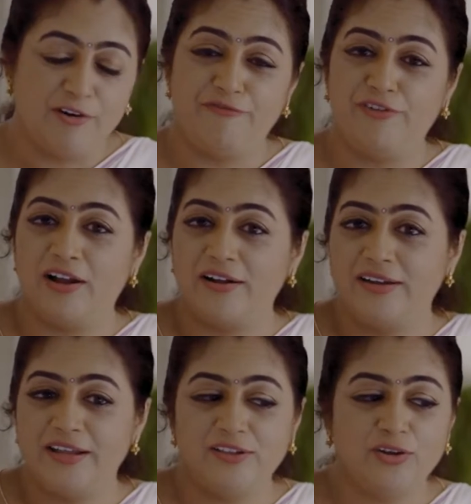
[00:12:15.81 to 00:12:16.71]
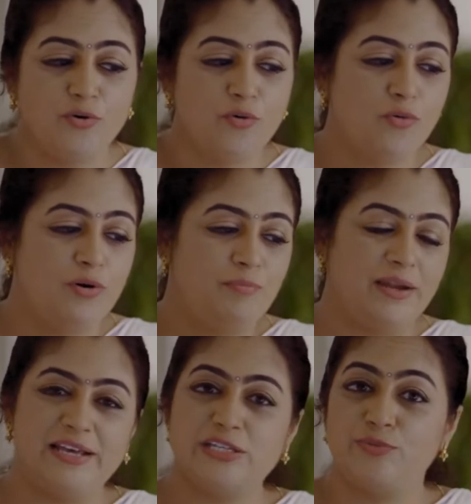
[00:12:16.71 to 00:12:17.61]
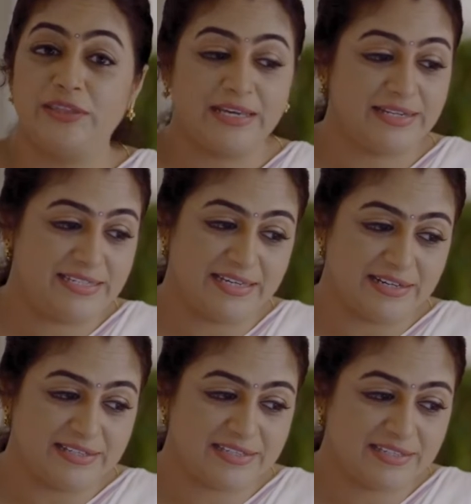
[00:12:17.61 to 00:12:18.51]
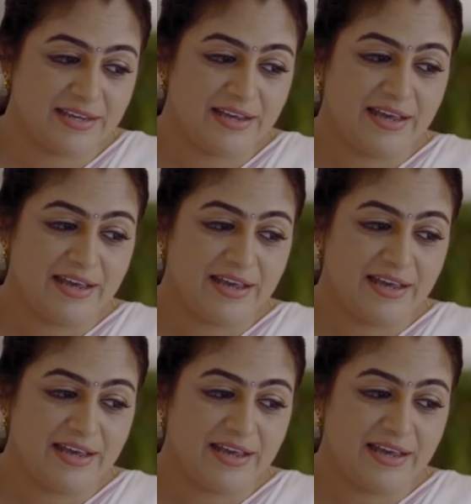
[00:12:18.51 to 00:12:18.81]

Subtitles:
flooding the whole place with their tears.